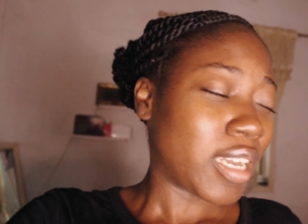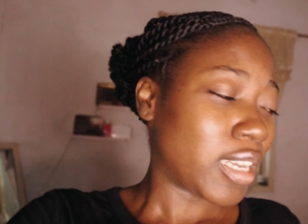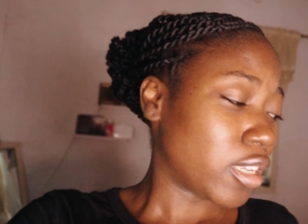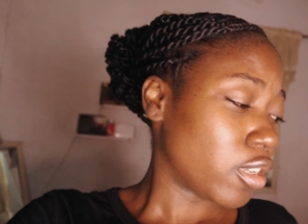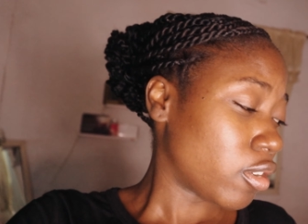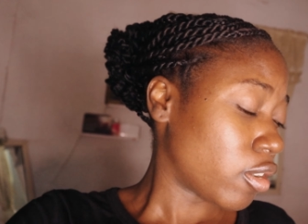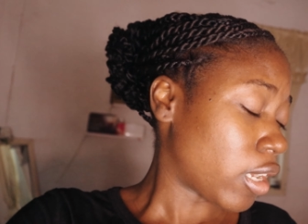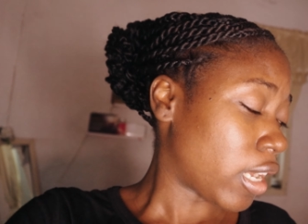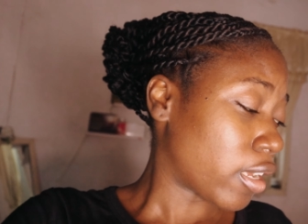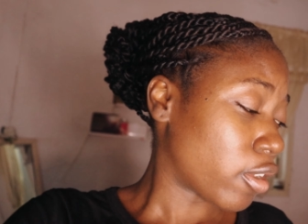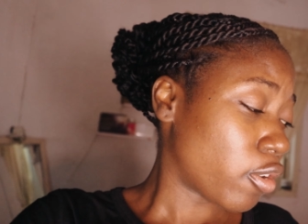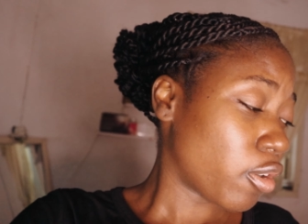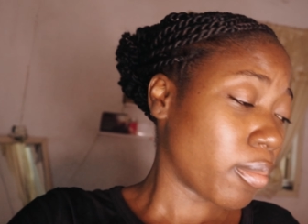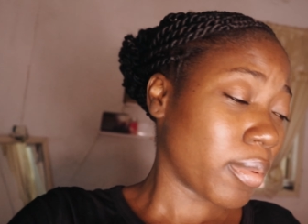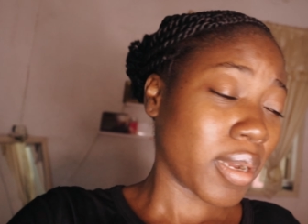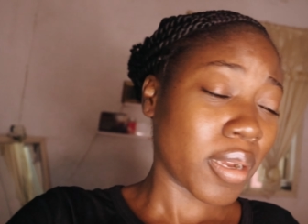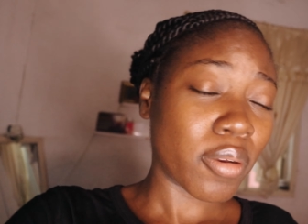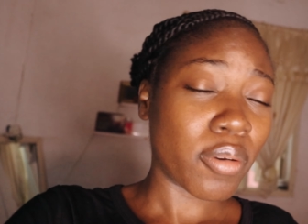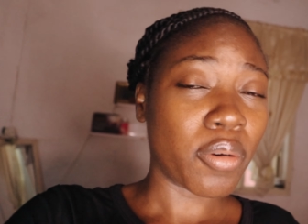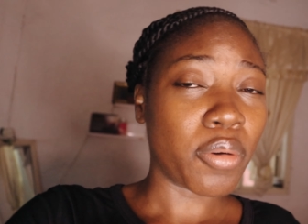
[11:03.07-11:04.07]
I don't I go
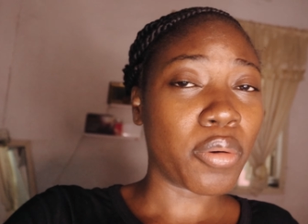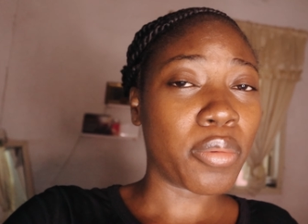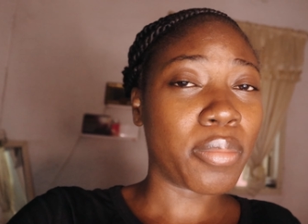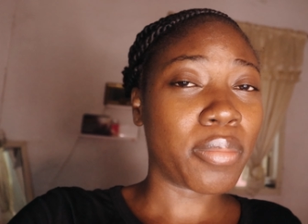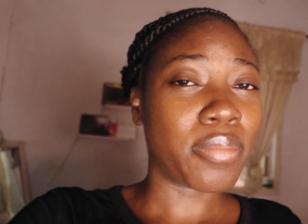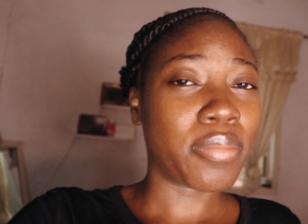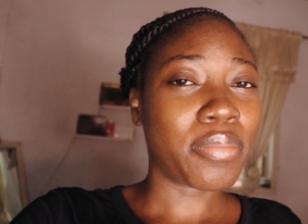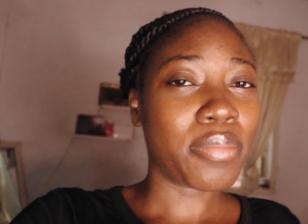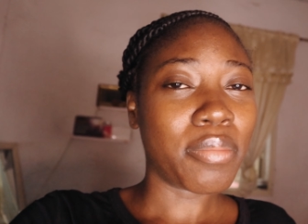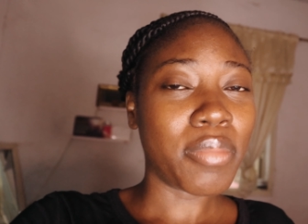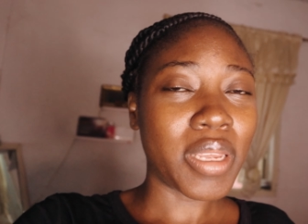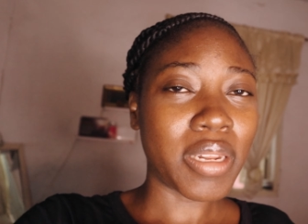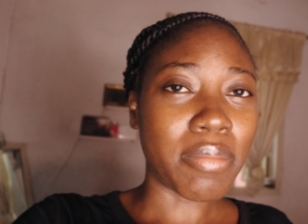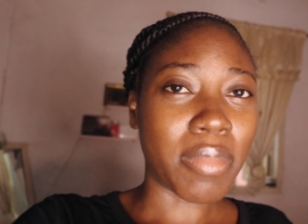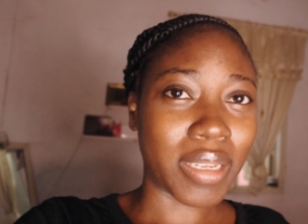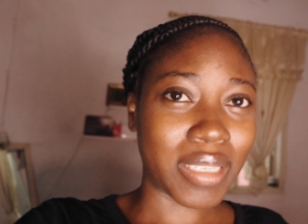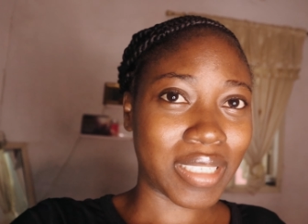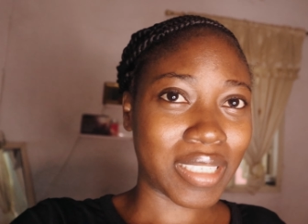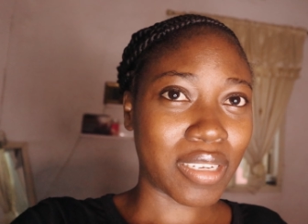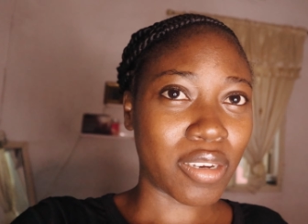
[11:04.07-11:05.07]
back home, made
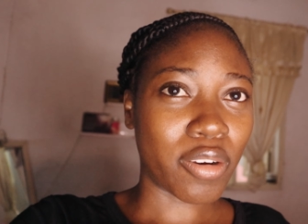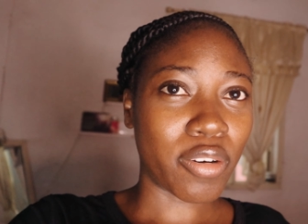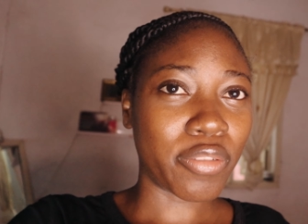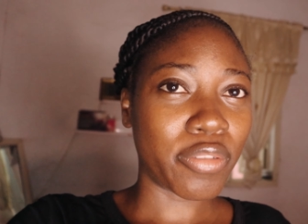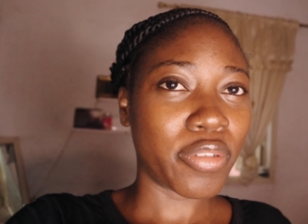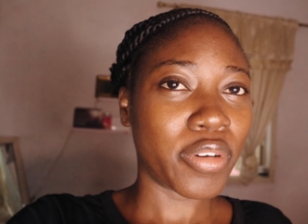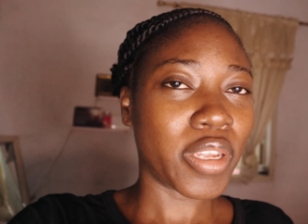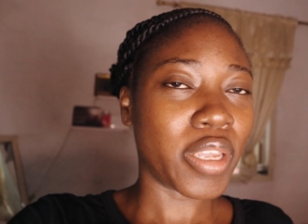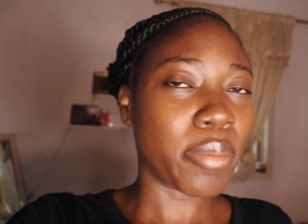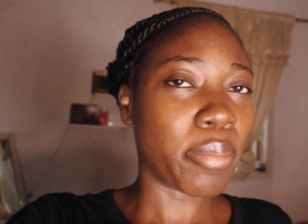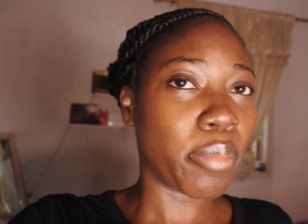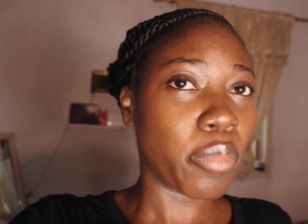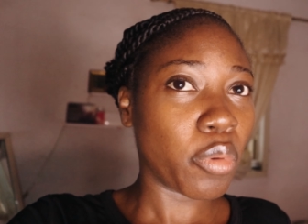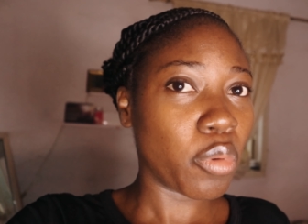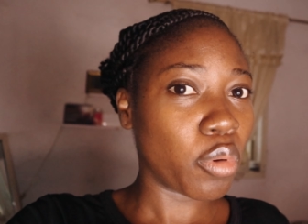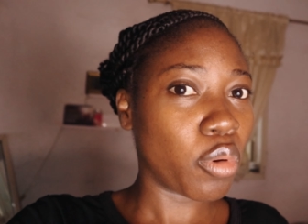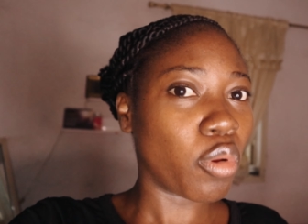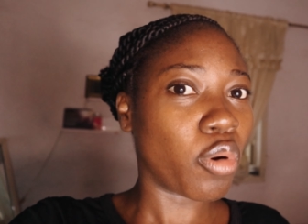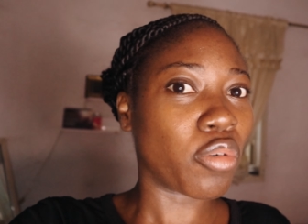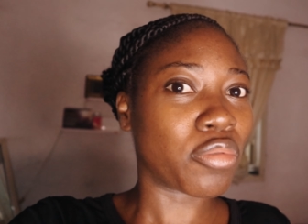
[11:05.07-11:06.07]
myself a
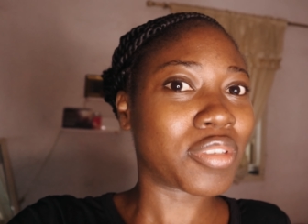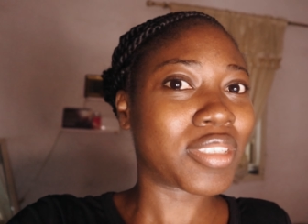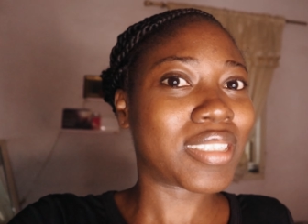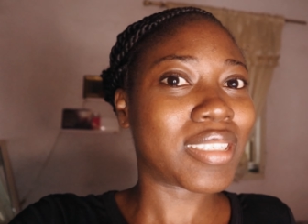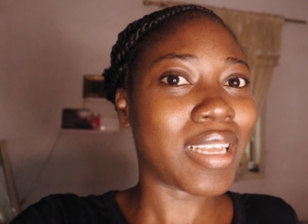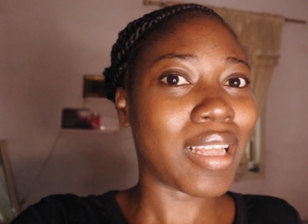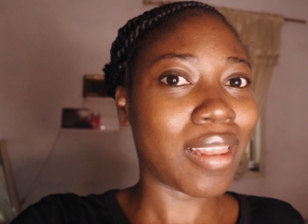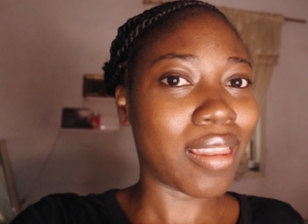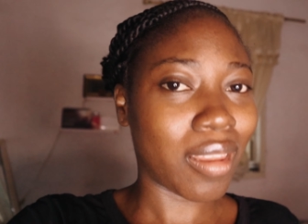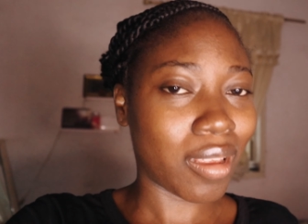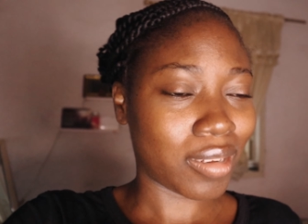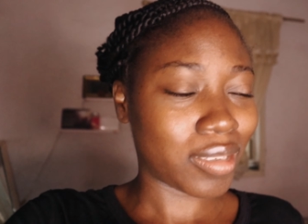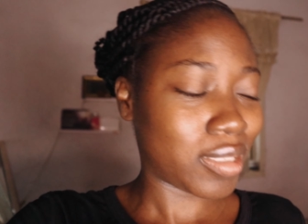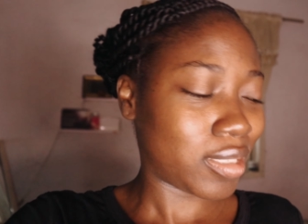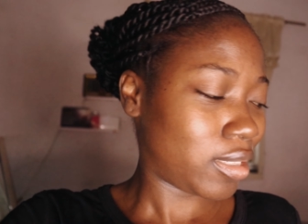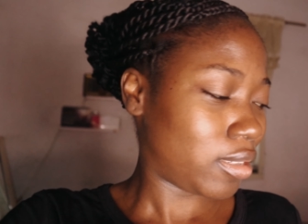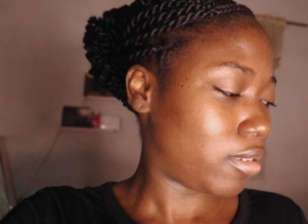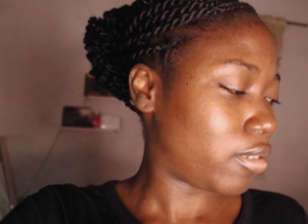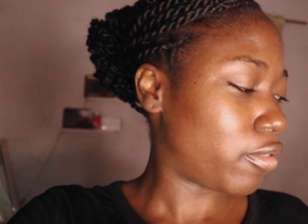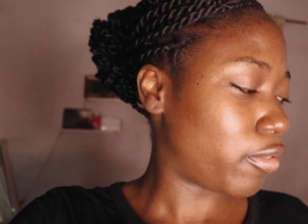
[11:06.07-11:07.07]
bowl of salad
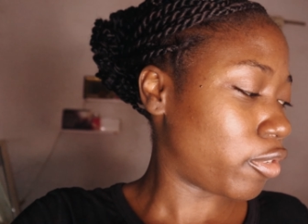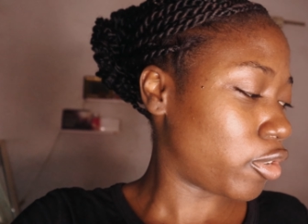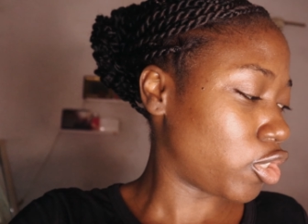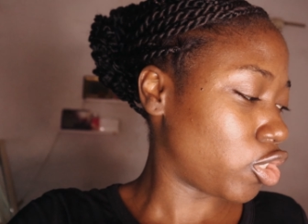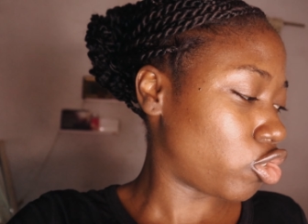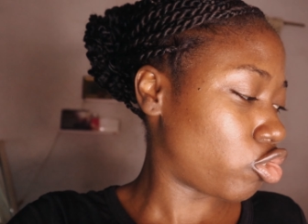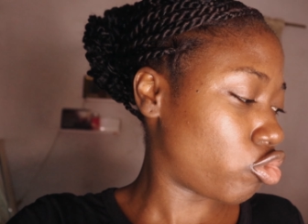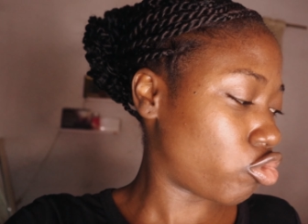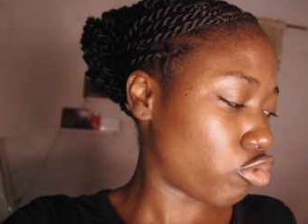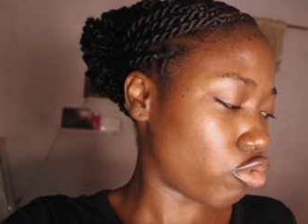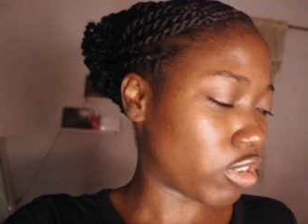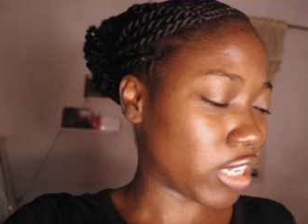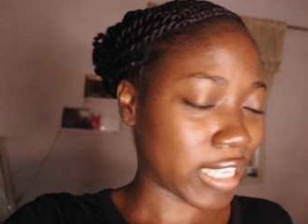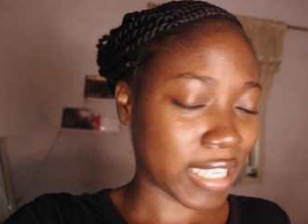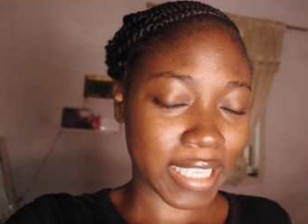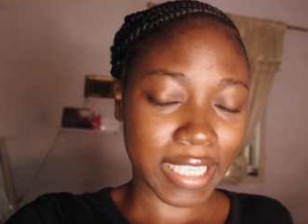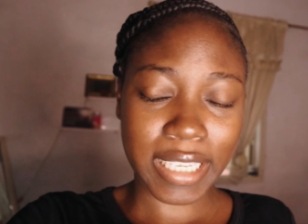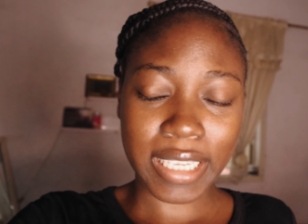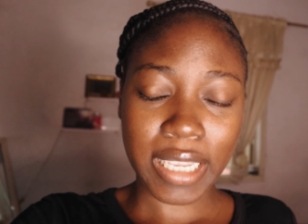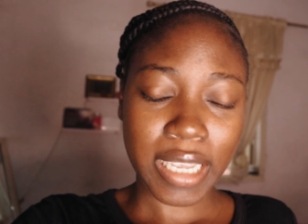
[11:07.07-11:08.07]
for the stress.